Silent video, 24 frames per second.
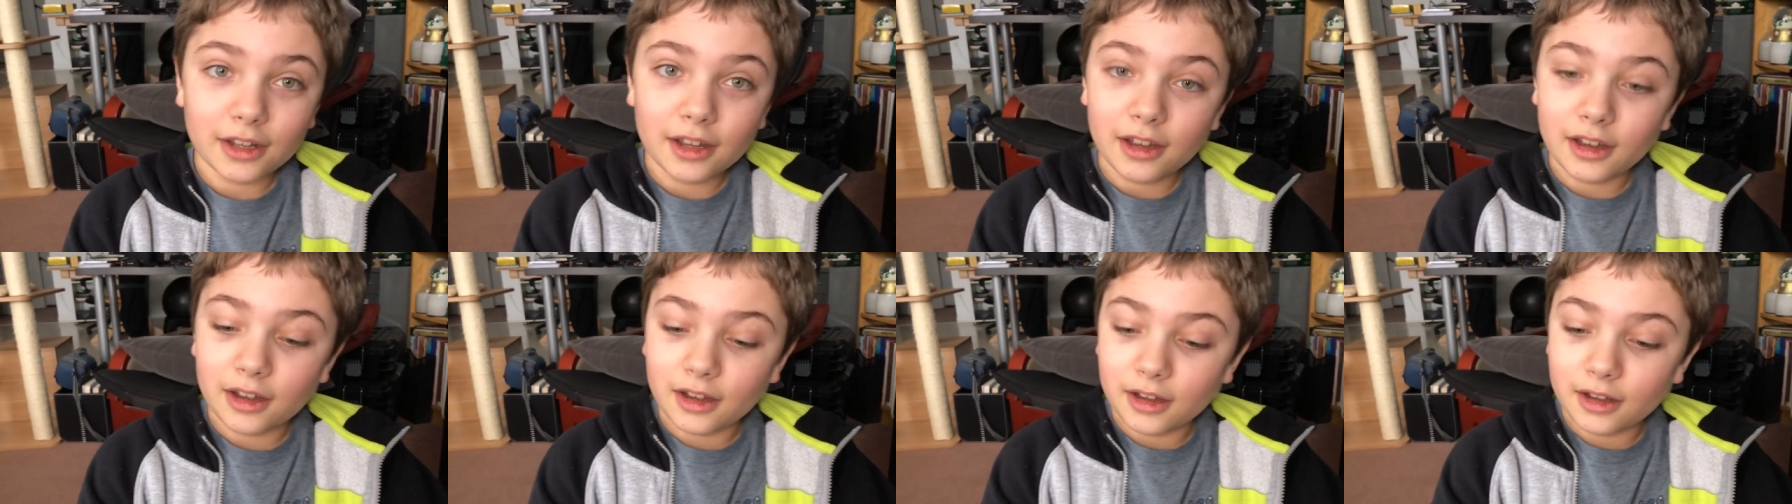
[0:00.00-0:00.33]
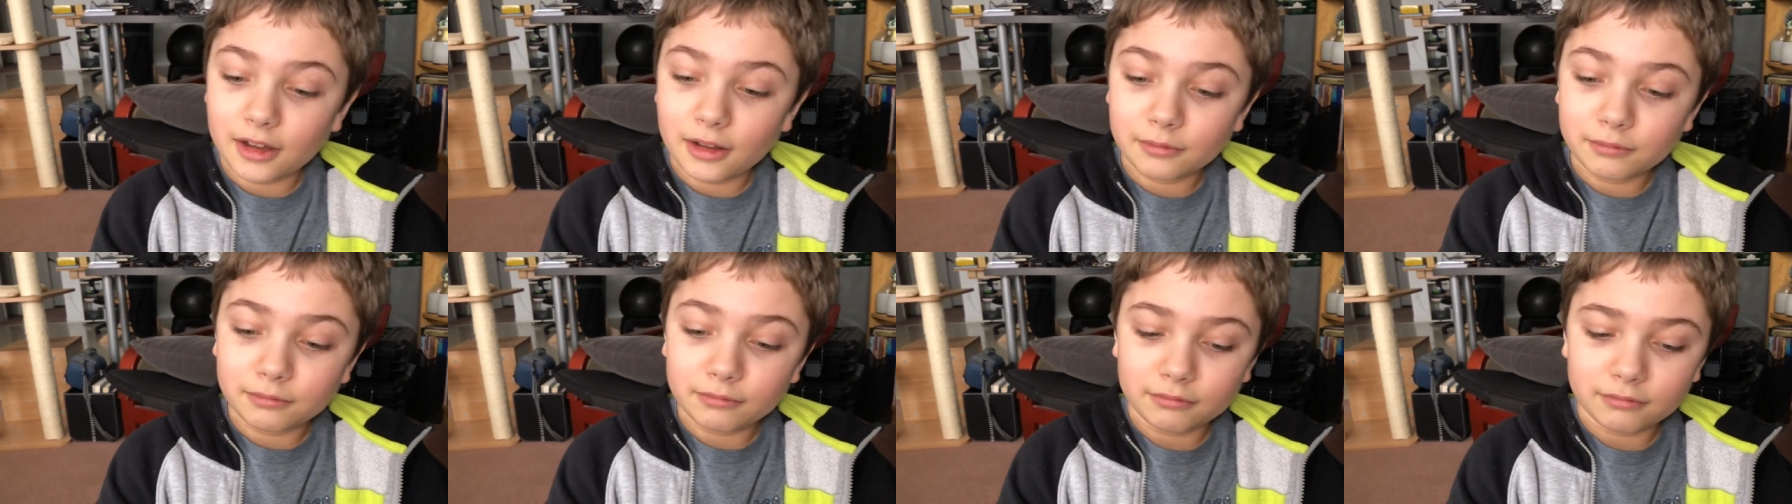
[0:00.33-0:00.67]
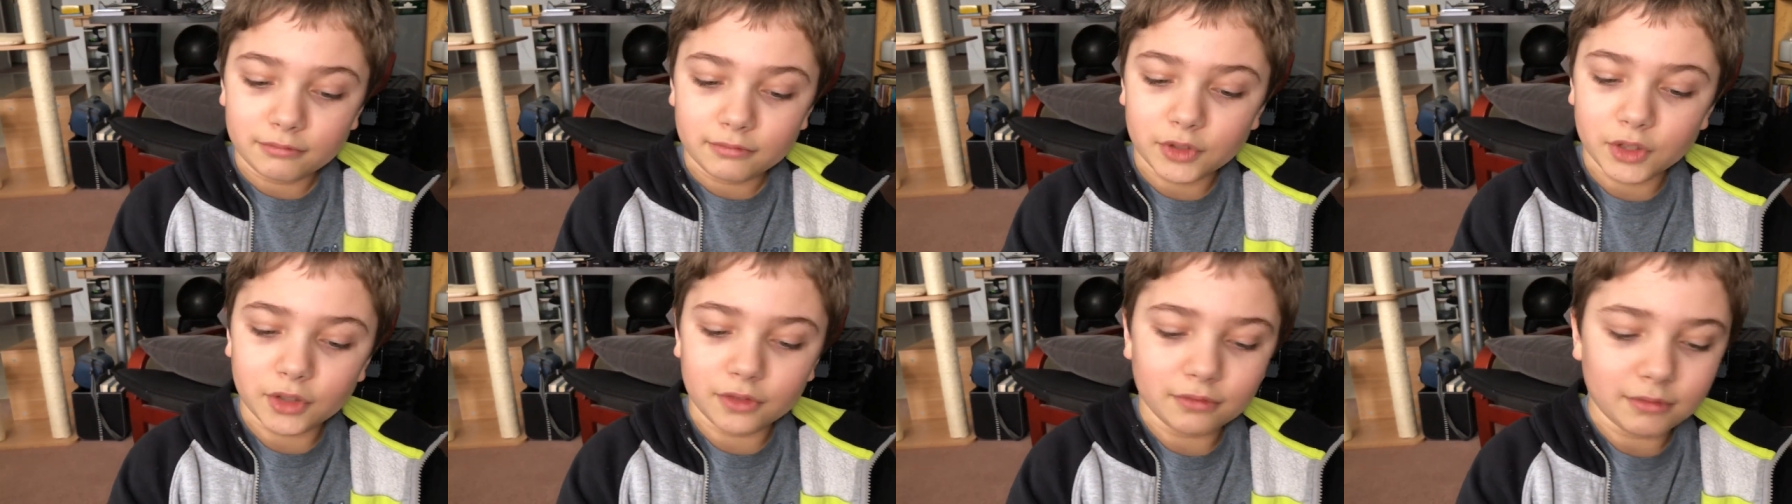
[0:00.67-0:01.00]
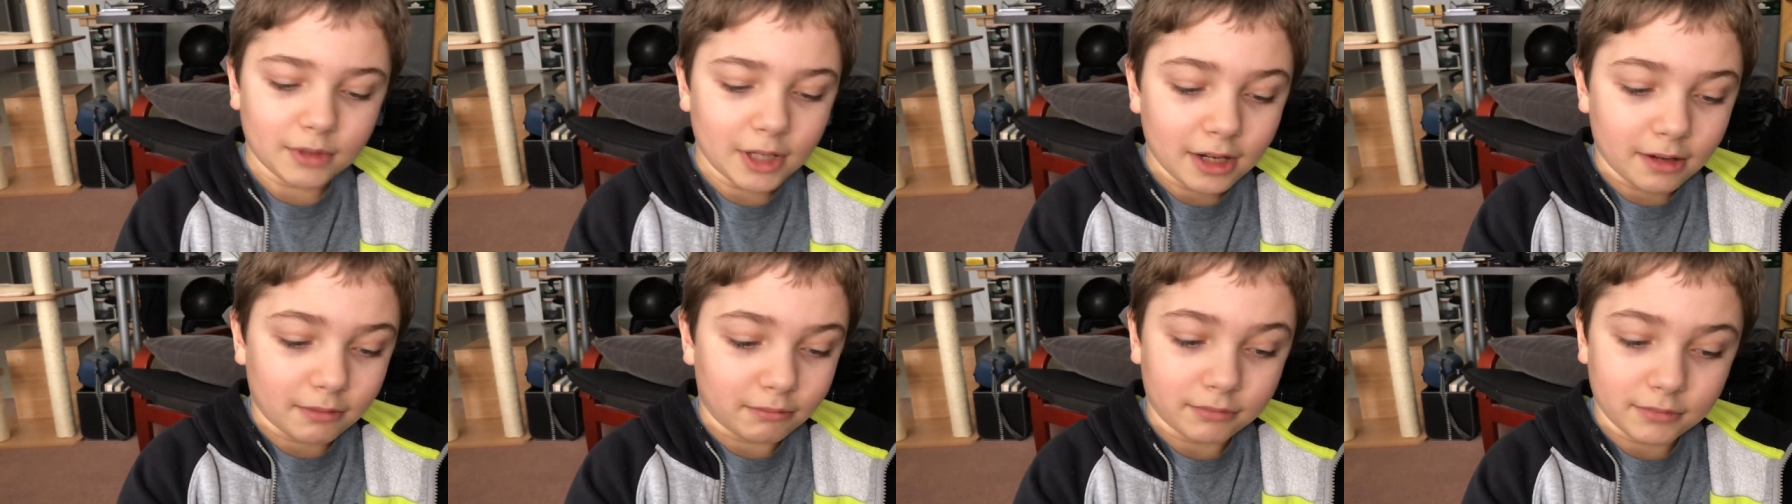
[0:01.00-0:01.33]
So
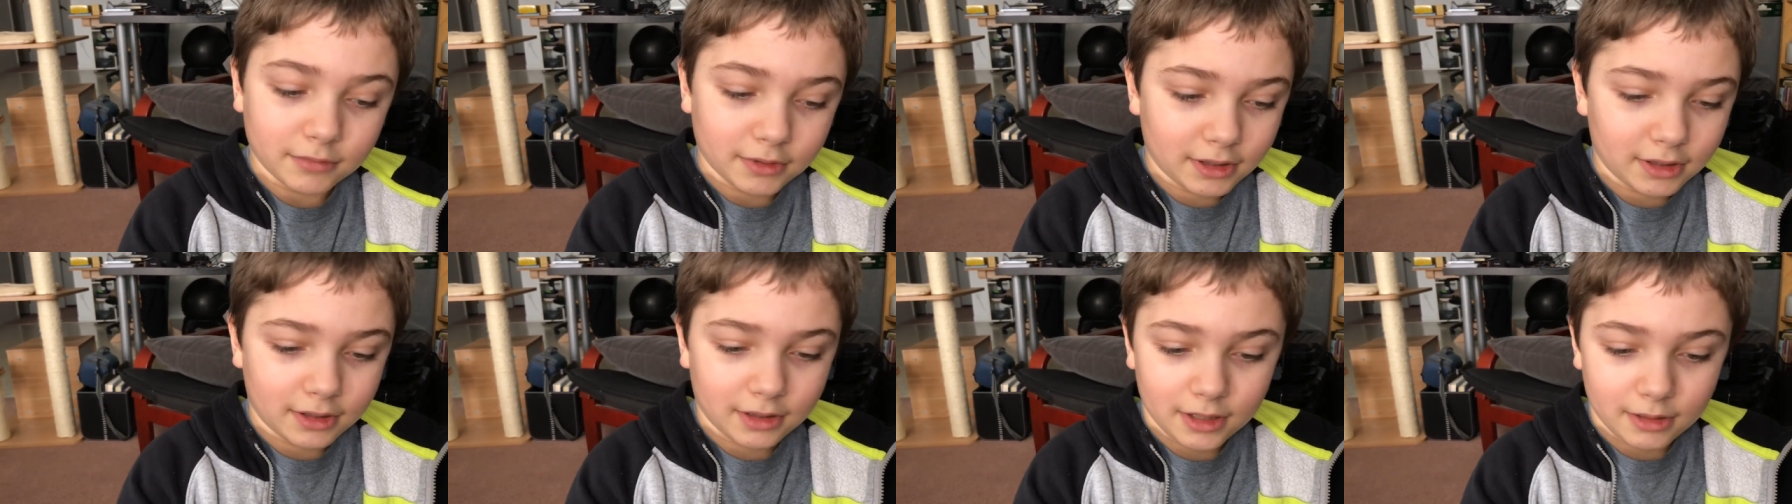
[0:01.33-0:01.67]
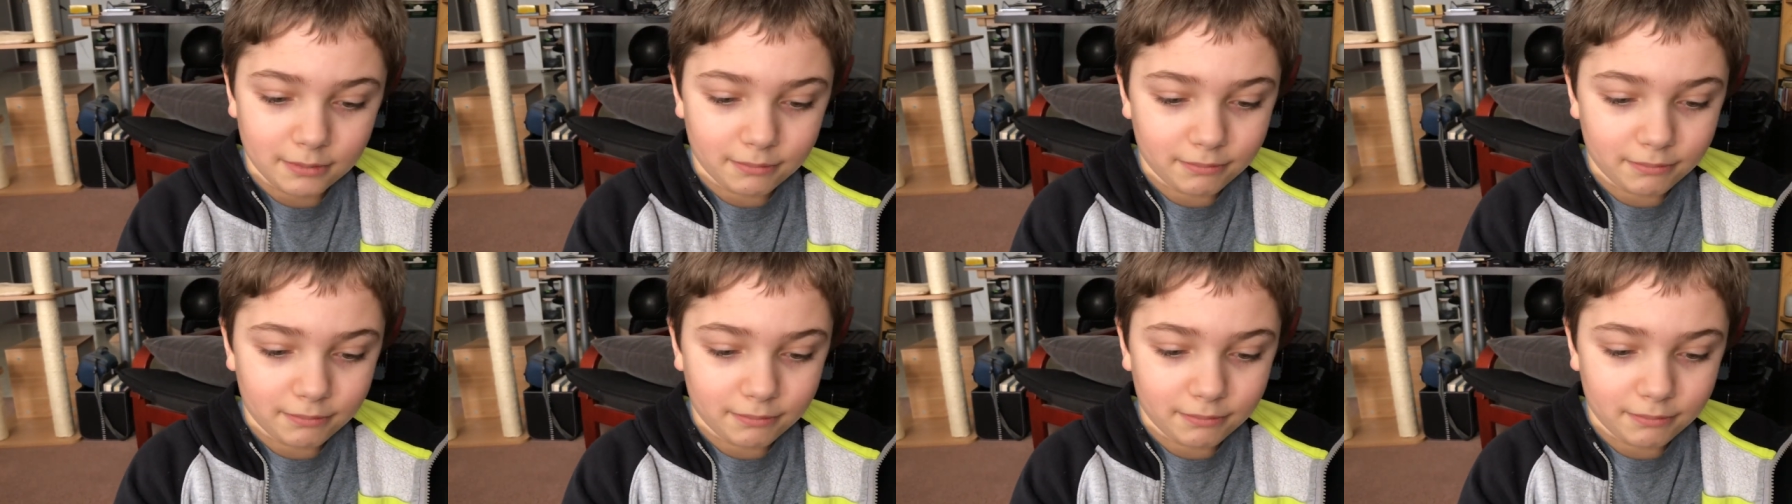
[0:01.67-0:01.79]
yeah, they